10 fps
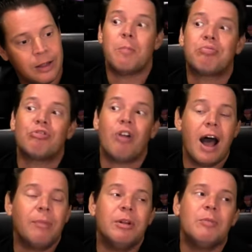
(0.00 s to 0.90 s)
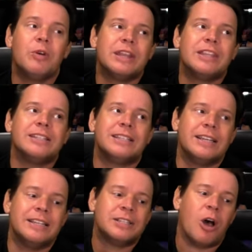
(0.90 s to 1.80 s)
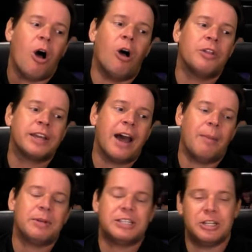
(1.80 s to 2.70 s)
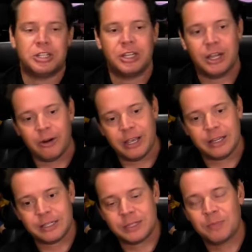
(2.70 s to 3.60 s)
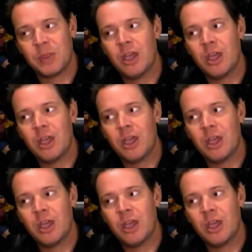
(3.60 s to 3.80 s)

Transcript: The problem with this is all the competition there is.